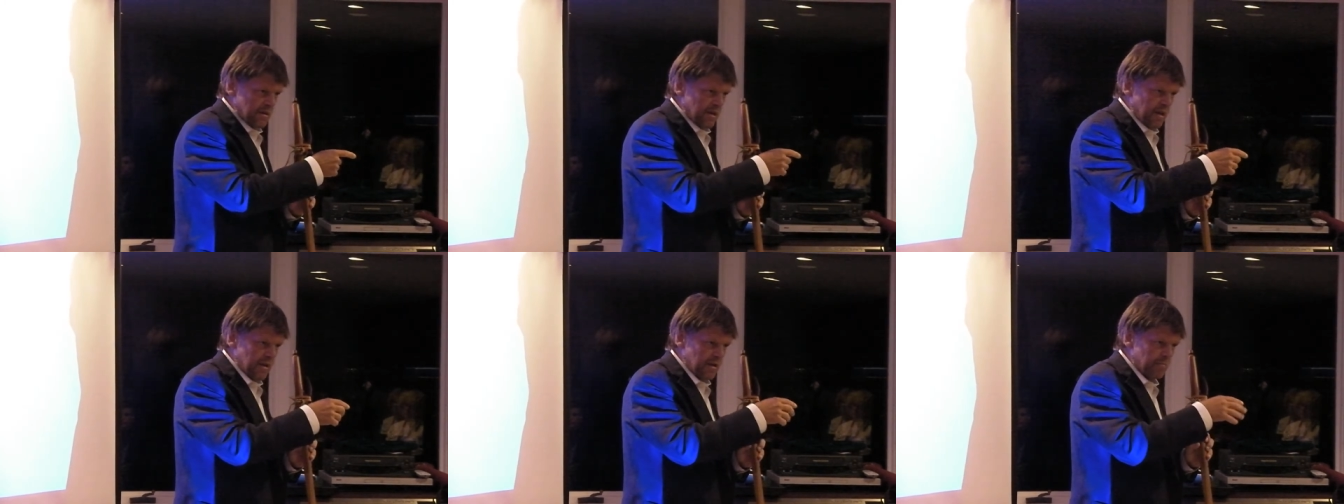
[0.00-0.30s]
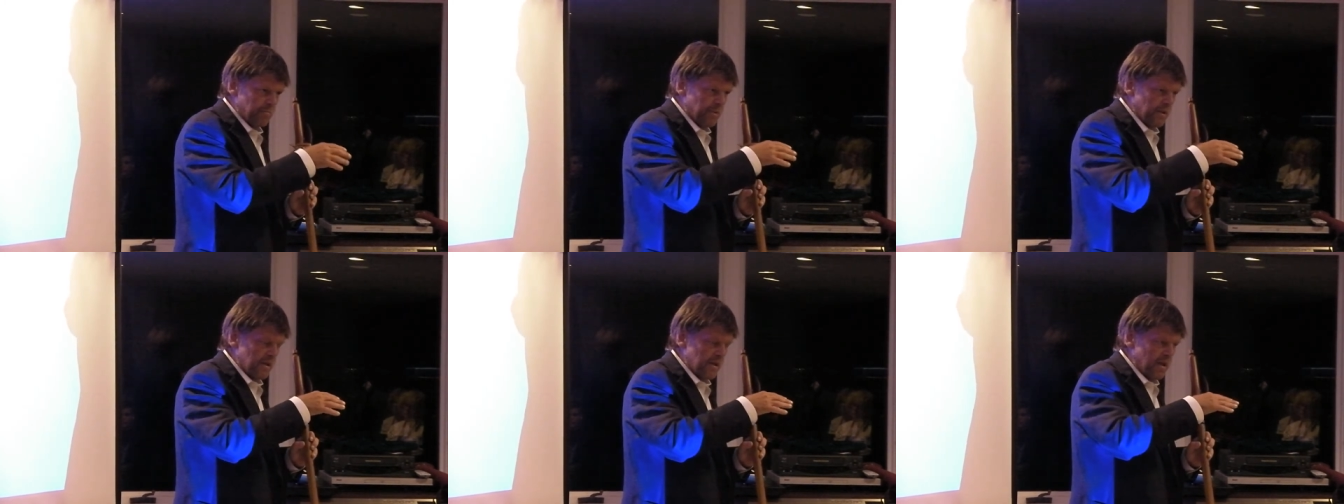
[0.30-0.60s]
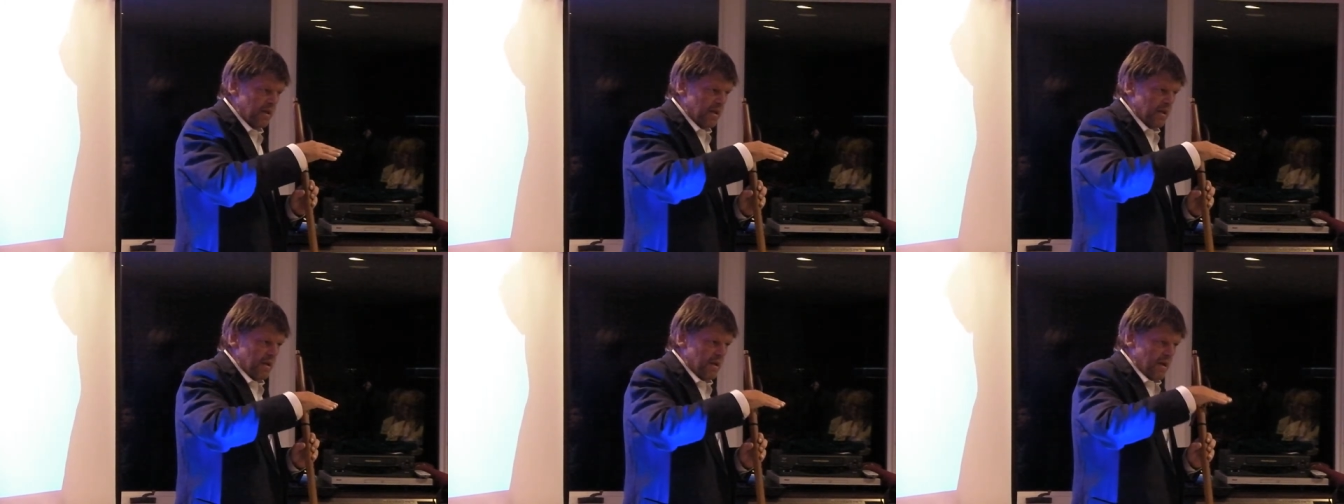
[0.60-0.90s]
okay? But
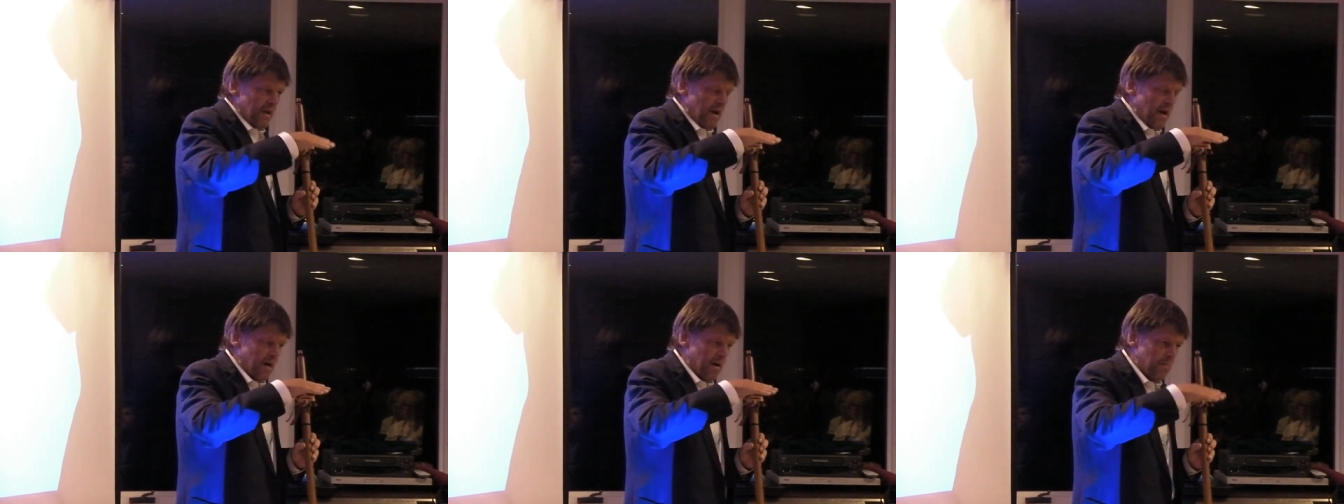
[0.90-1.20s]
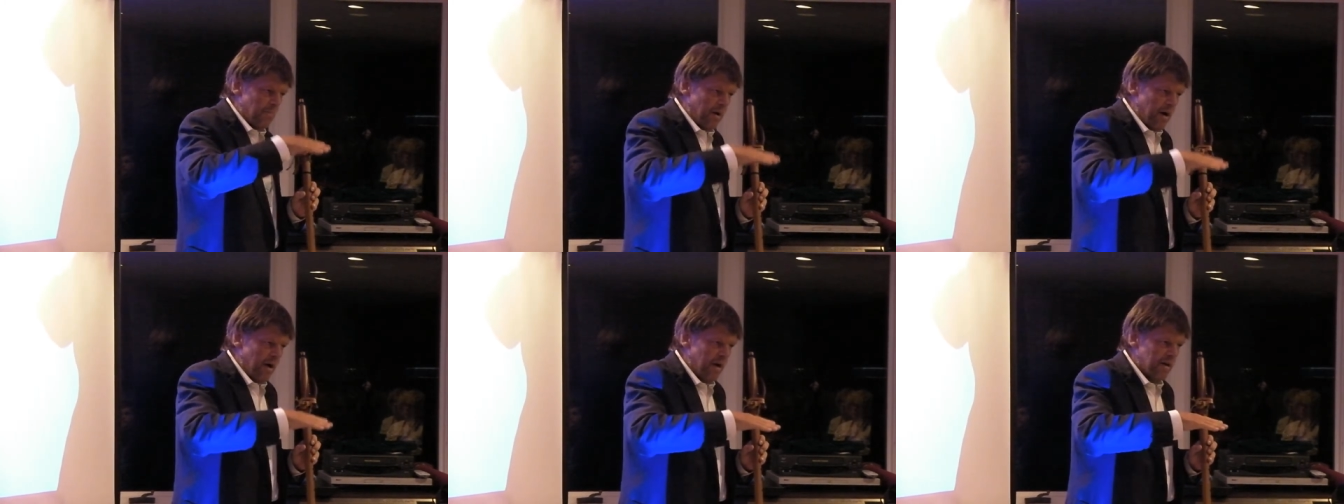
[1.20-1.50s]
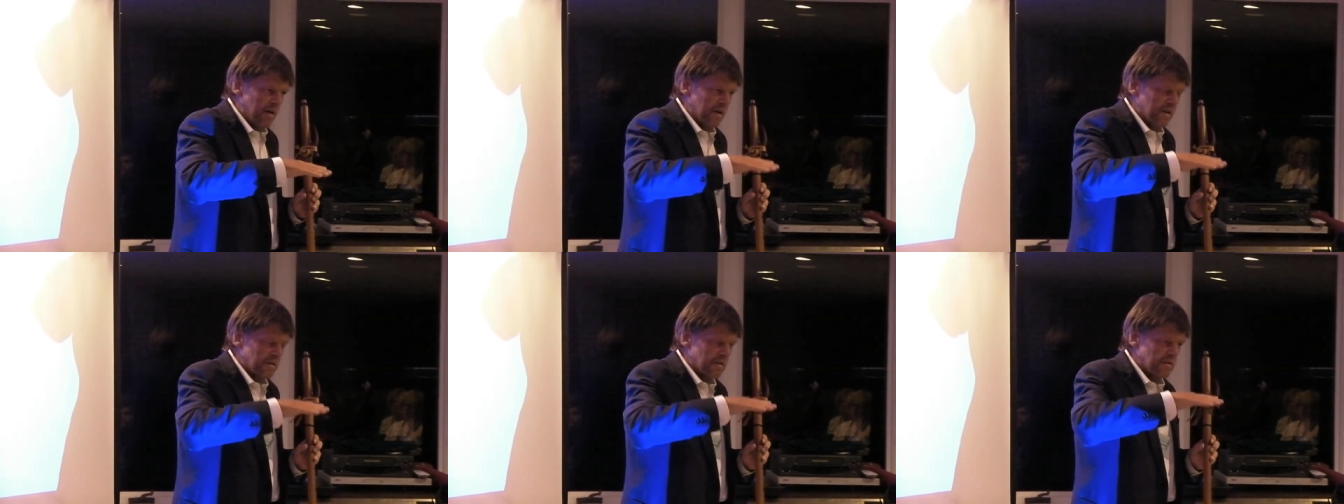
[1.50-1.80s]

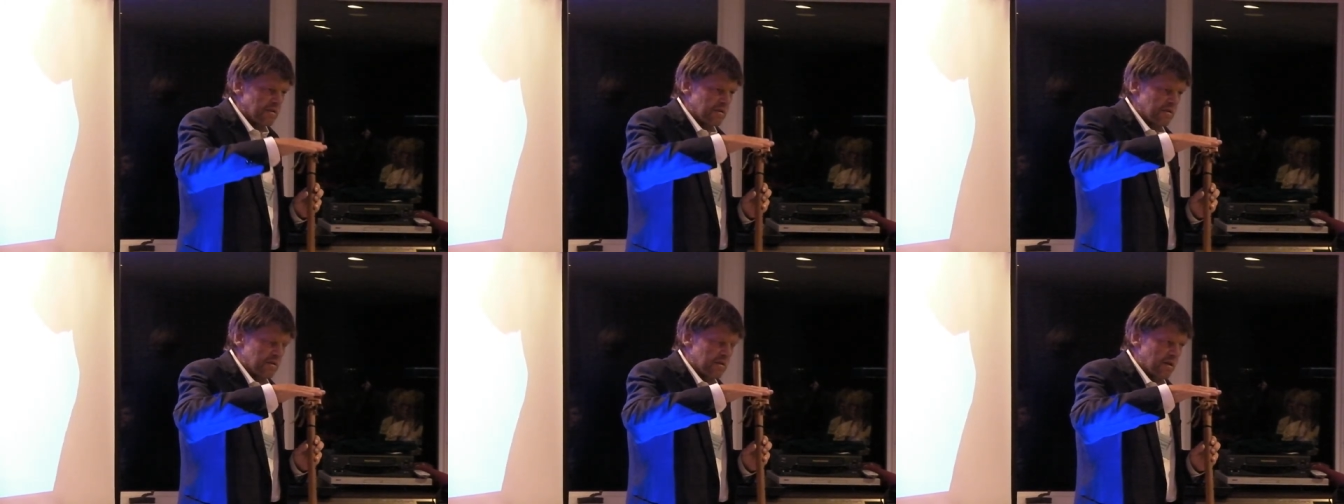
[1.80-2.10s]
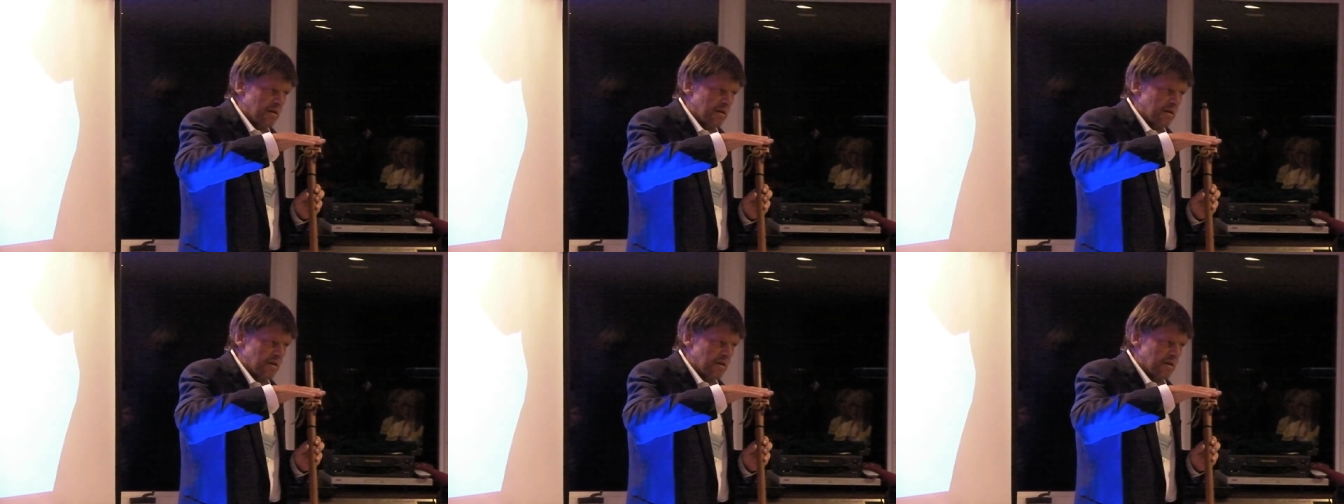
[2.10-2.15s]
harmonics,